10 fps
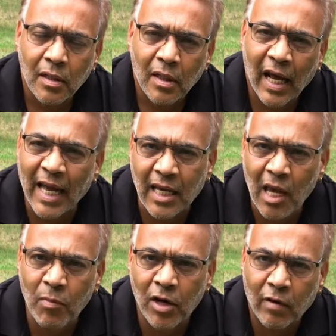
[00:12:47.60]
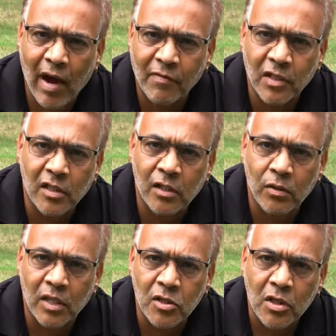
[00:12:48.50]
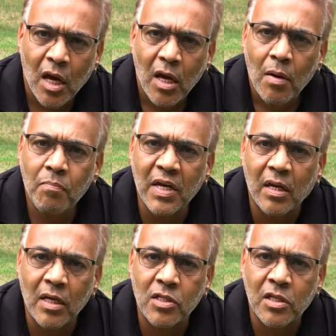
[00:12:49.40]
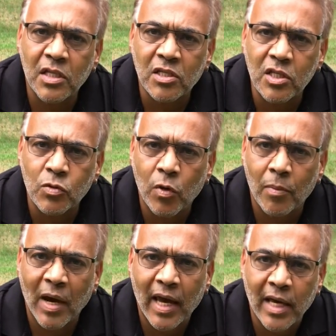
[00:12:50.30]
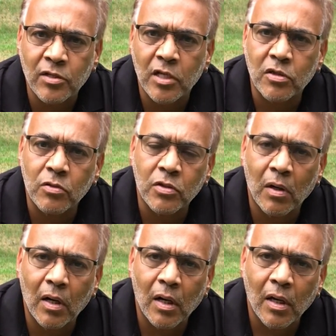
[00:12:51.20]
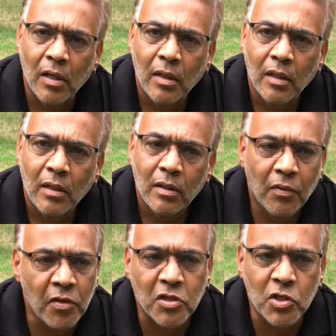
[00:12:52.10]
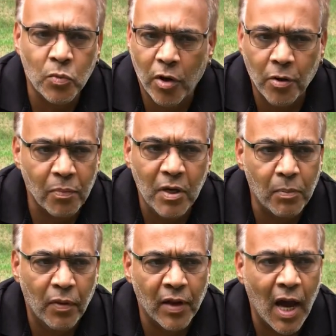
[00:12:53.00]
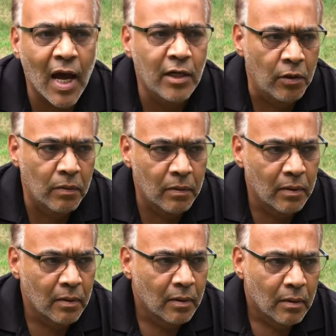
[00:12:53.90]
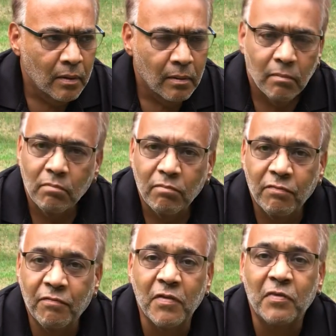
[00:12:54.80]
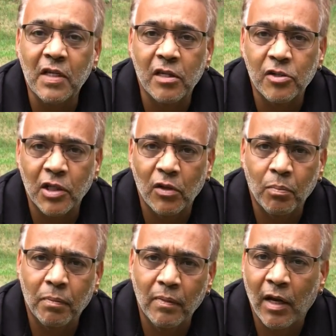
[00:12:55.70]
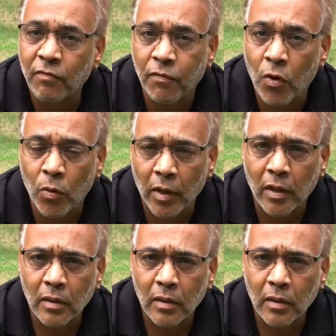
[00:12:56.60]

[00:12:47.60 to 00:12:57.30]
And I came here to Grafton to do this because this is where my ancestors are. This is where the people that I knew 50 years ago and forward